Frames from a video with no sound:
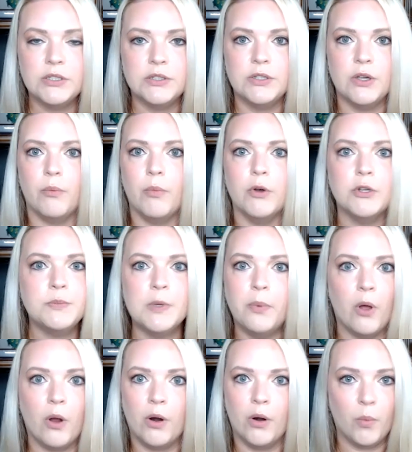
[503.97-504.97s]
So most people
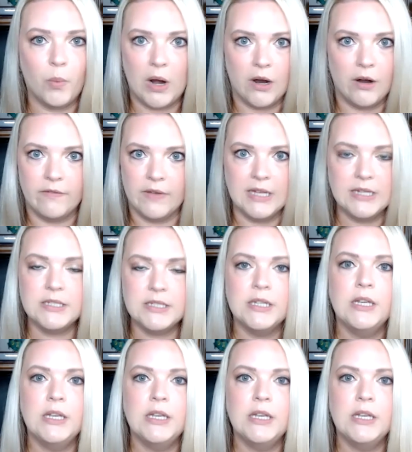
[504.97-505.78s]
aren't aware of it.